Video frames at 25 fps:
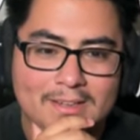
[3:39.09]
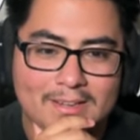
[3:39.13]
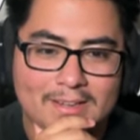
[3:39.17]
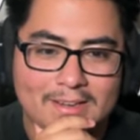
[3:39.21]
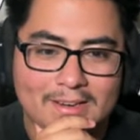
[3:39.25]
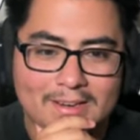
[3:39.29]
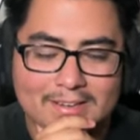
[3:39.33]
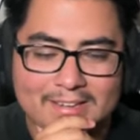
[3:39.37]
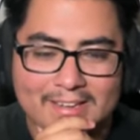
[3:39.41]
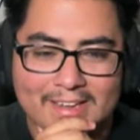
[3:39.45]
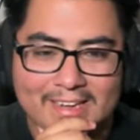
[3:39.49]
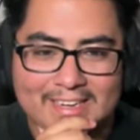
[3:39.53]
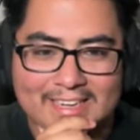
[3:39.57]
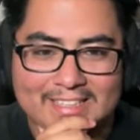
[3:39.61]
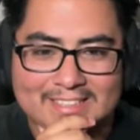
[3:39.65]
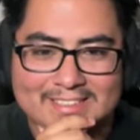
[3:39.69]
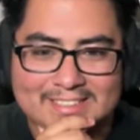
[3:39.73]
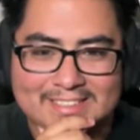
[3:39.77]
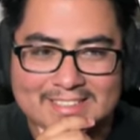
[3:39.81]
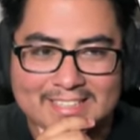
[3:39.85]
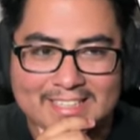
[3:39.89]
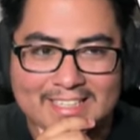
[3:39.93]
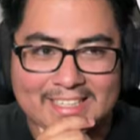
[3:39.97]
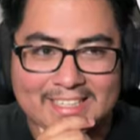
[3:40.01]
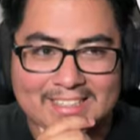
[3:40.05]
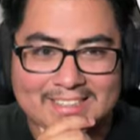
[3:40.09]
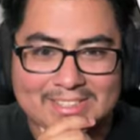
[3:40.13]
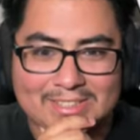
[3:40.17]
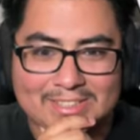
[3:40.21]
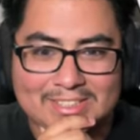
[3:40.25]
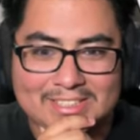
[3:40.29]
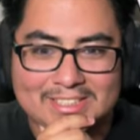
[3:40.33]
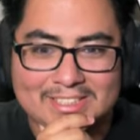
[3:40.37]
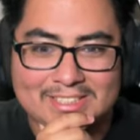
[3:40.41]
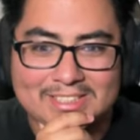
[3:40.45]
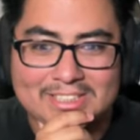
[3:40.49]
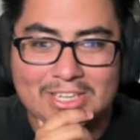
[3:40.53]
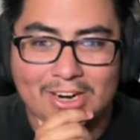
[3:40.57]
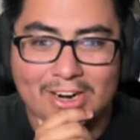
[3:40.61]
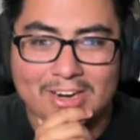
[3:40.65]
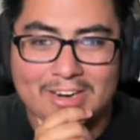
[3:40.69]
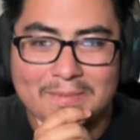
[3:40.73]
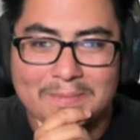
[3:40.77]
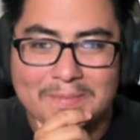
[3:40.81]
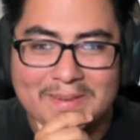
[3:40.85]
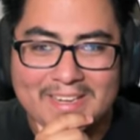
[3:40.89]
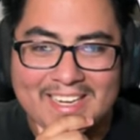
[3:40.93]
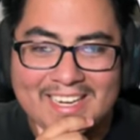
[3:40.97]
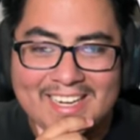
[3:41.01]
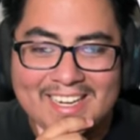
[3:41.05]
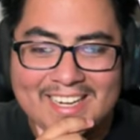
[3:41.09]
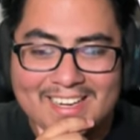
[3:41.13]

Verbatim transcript: Okay, let's see. So this is Yarnaby.